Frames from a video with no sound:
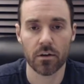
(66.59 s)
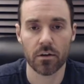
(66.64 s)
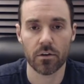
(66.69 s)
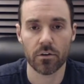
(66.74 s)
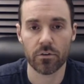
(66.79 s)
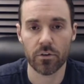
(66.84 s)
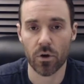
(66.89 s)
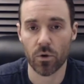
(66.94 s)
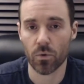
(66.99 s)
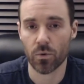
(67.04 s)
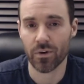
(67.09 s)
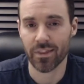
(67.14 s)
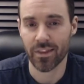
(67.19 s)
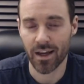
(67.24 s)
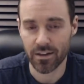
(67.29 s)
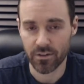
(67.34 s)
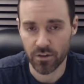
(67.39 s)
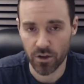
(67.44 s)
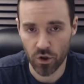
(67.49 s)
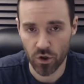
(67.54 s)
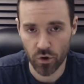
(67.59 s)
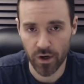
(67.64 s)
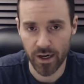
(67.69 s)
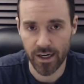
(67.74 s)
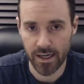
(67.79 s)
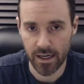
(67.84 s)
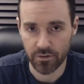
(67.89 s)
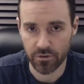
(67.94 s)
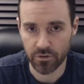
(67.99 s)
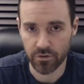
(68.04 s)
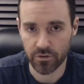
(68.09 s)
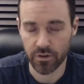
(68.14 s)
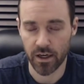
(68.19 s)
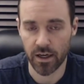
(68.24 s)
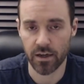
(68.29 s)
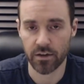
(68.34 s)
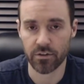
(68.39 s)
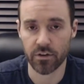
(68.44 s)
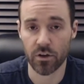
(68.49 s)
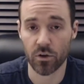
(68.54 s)
So that's a great
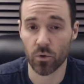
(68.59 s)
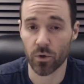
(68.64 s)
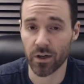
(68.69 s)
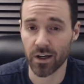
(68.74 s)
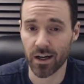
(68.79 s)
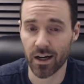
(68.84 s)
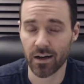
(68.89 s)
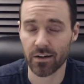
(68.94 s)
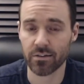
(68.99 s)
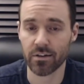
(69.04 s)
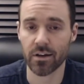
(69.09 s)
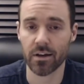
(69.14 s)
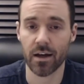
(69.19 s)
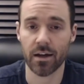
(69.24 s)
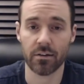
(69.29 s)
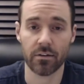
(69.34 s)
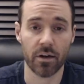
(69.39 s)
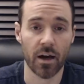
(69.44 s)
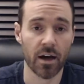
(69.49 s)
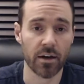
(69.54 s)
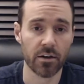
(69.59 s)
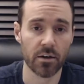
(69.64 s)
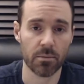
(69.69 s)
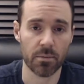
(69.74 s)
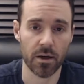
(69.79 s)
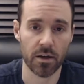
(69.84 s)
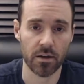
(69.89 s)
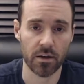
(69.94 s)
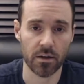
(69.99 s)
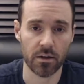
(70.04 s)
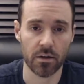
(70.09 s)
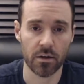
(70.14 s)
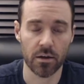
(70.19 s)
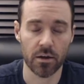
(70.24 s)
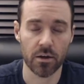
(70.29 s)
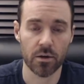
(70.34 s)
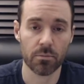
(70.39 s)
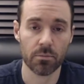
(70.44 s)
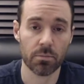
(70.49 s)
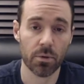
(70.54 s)
exercise in organizing and documenting
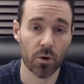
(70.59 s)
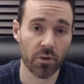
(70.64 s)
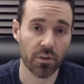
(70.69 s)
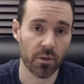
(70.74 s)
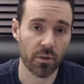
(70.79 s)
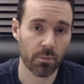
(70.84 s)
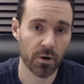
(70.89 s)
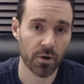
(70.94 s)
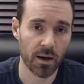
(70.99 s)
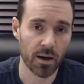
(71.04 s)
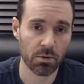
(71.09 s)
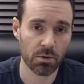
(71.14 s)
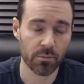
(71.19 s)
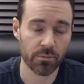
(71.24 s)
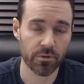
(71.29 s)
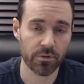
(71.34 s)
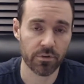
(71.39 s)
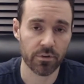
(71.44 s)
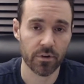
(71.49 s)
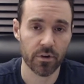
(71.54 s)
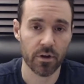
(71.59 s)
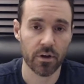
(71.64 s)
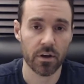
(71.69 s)
both the problems,